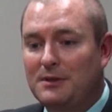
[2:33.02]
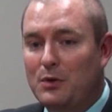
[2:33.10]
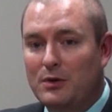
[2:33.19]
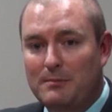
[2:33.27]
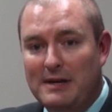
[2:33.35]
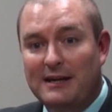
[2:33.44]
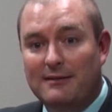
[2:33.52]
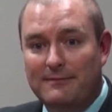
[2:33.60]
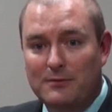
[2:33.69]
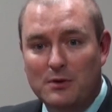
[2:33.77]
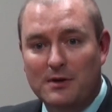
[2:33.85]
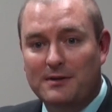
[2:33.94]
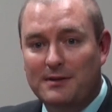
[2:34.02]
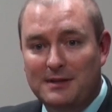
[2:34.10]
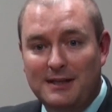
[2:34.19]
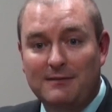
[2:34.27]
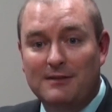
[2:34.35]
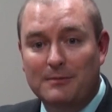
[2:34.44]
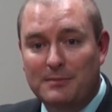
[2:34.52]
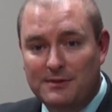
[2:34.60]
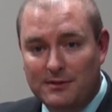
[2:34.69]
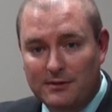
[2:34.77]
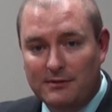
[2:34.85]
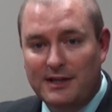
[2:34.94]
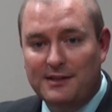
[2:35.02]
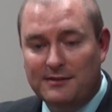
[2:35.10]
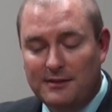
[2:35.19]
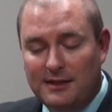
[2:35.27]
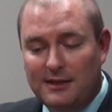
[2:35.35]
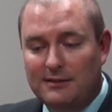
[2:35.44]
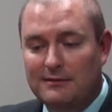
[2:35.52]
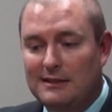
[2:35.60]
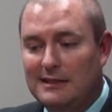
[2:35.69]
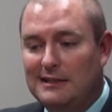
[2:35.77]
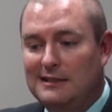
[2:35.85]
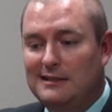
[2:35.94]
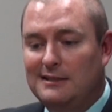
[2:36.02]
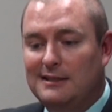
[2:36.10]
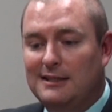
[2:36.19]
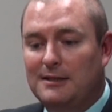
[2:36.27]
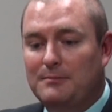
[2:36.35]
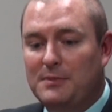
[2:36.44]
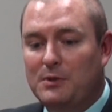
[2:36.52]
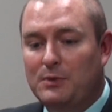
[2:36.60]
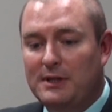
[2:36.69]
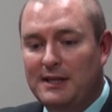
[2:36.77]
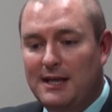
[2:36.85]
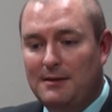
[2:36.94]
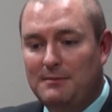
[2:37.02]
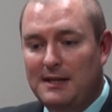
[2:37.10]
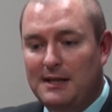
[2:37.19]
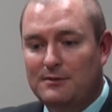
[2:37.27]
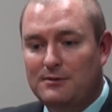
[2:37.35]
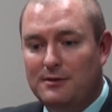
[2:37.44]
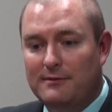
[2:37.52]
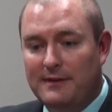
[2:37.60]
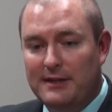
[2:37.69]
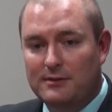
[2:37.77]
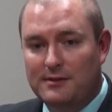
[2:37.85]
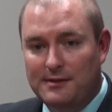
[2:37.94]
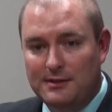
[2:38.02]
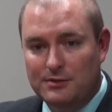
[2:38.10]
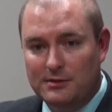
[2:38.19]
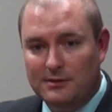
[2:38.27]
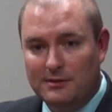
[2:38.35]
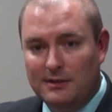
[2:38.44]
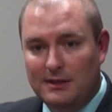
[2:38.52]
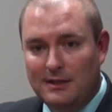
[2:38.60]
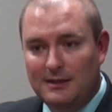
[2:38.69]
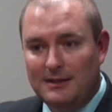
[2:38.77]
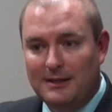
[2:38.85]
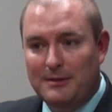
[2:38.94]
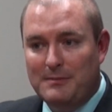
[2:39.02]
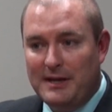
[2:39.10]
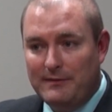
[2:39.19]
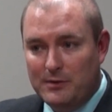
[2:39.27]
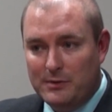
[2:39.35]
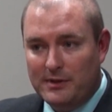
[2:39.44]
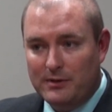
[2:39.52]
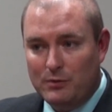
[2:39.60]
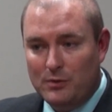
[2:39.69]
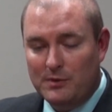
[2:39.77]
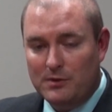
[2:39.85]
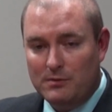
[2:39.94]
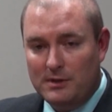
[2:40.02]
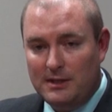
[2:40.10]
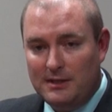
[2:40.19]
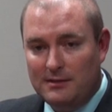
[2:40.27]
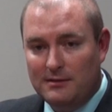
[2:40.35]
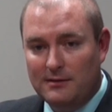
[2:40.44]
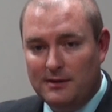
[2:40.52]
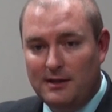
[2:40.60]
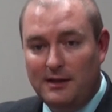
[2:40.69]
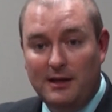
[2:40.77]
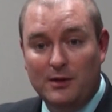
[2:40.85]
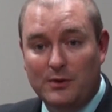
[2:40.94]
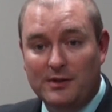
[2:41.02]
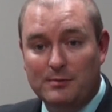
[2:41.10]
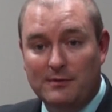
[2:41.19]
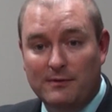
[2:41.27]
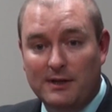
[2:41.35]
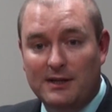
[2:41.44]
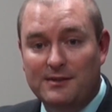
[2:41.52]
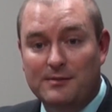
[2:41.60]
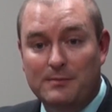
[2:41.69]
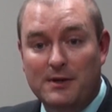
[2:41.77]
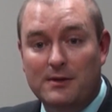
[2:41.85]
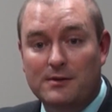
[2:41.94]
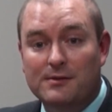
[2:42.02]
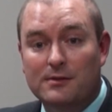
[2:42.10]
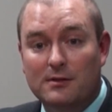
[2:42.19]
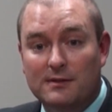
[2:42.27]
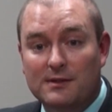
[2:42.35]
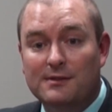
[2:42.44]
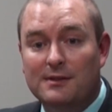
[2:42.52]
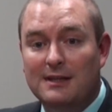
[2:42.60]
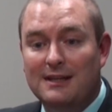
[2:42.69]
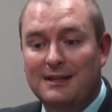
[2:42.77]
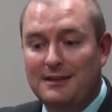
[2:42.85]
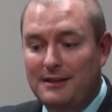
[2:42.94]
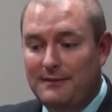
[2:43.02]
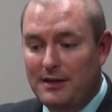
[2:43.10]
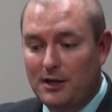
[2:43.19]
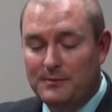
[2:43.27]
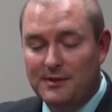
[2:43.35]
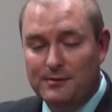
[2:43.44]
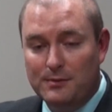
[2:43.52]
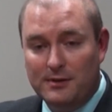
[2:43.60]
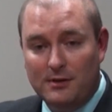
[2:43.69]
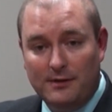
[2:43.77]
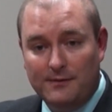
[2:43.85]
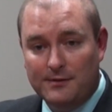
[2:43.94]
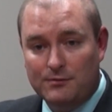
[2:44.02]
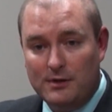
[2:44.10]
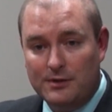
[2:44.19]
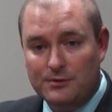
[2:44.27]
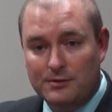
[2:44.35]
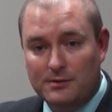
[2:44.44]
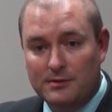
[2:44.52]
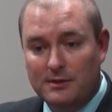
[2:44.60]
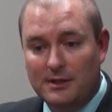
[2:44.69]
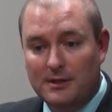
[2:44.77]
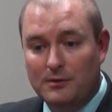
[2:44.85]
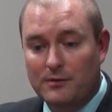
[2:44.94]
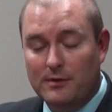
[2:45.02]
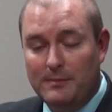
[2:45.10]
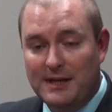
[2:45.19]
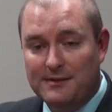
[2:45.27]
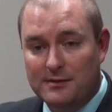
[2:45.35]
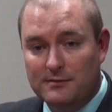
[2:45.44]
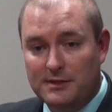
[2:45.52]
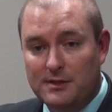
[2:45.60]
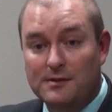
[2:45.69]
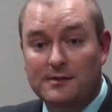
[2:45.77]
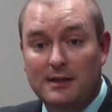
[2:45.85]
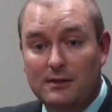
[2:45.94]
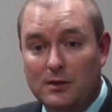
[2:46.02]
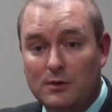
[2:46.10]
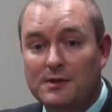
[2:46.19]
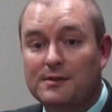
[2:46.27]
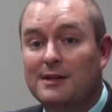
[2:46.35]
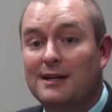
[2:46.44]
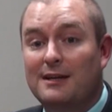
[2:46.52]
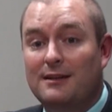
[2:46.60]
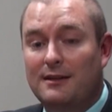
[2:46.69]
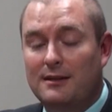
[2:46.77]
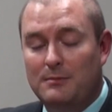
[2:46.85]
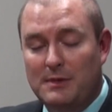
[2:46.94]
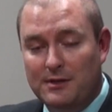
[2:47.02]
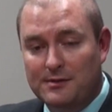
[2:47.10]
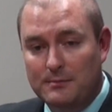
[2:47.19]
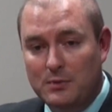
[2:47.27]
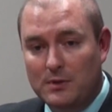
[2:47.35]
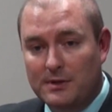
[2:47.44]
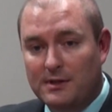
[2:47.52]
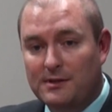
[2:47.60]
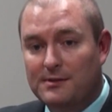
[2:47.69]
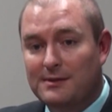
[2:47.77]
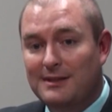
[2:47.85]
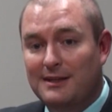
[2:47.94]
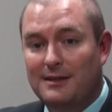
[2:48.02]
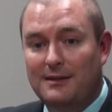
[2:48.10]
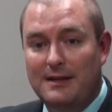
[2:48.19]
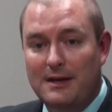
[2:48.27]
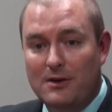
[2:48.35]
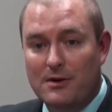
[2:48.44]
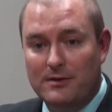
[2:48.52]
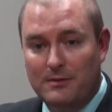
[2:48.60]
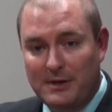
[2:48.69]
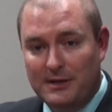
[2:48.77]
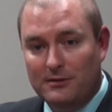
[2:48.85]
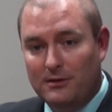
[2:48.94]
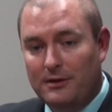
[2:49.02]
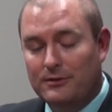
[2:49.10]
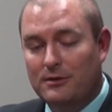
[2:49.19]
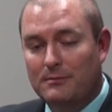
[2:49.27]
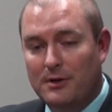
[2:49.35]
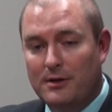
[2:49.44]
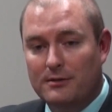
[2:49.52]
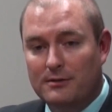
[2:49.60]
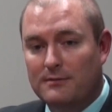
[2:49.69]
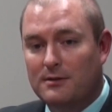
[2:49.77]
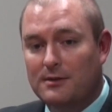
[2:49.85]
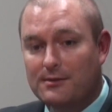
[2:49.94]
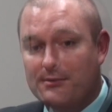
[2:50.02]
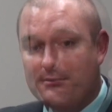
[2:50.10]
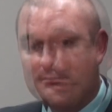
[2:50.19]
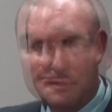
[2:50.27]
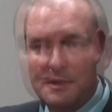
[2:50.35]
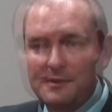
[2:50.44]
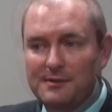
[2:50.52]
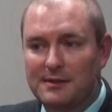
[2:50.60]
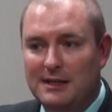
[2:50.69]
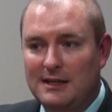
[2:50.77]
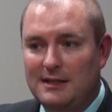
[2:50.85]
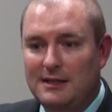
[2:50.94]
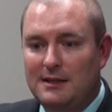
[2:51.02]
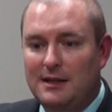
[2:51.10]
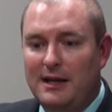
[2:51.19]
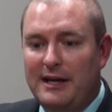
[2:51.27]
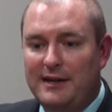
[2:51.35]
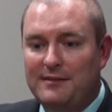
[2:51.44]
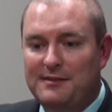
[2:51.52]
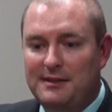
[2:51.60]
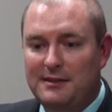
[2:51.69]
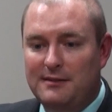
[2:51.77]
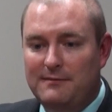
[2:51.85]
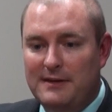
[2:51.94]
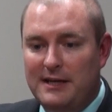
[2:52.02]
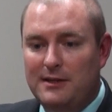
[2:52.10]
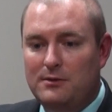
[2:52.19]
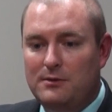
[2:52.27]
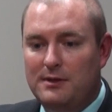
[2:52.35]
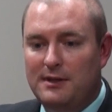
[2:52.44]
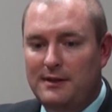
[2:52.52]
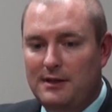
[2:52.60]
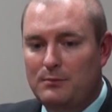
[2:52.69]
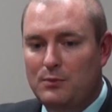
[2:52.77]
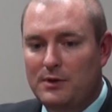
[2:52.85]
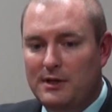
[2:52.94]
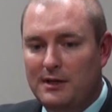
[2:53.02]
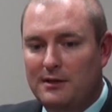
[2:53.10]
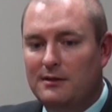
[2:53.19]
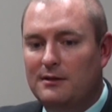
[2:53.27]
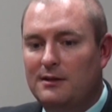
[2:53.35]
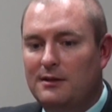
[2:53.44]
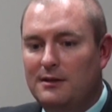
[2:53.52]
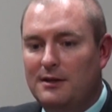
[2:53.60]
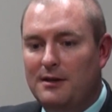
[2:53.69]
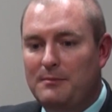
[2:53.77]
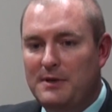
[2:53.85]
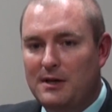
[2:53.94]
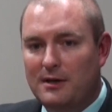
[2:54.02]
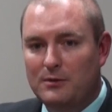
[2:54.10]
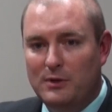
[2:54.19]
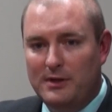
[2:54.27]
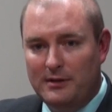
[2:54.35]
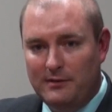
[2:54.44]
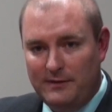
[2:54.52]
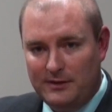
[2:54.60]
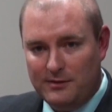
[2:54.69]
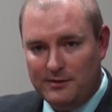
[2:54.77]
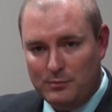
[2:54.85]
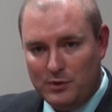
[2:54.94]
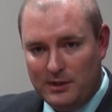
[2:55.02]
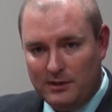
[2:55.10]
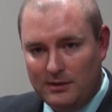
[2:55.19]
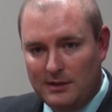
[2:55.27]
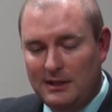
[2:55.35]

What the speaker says: going back and forth, even up until the last day. But when it came down to the final decision, everyone in the room agreed that AOS provides superior service. They've helped us with our infrastructure over the past several years. They know us. They can better support us. They are the better long-term partner for us. I have seen the value that they bring beyond what other vendors bring.